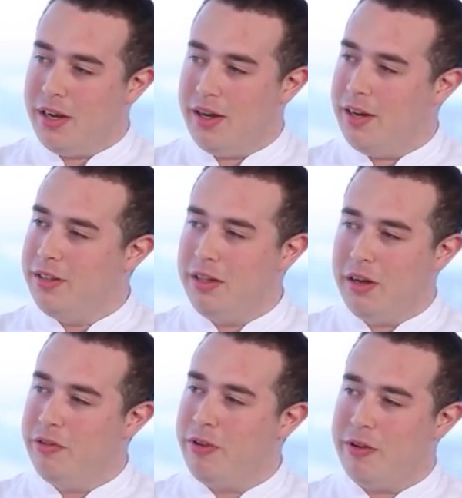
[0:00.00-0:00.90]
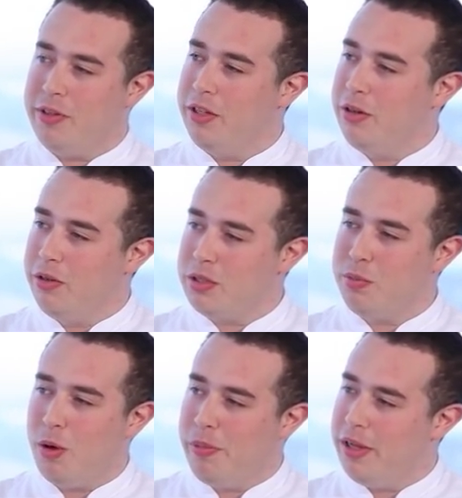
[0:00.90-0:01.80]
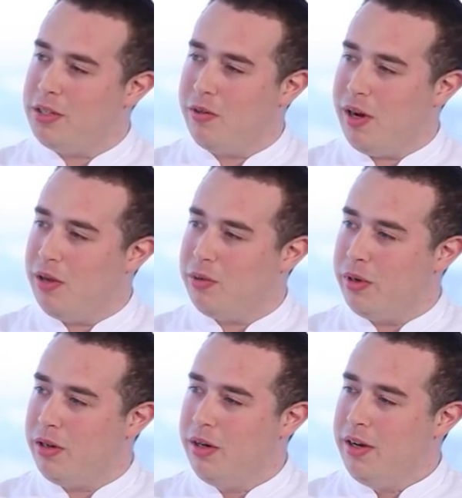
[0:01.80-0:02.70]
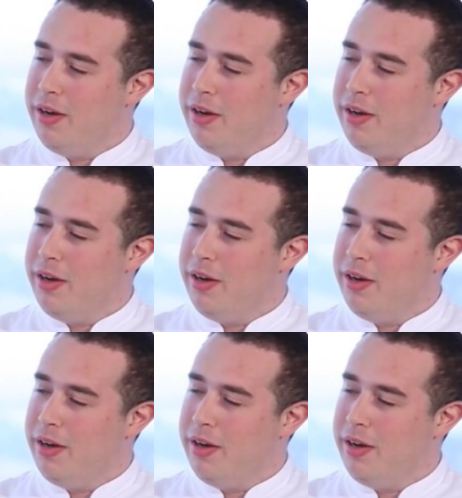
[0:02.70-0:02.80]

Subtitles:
Okay. I love having little small plates around where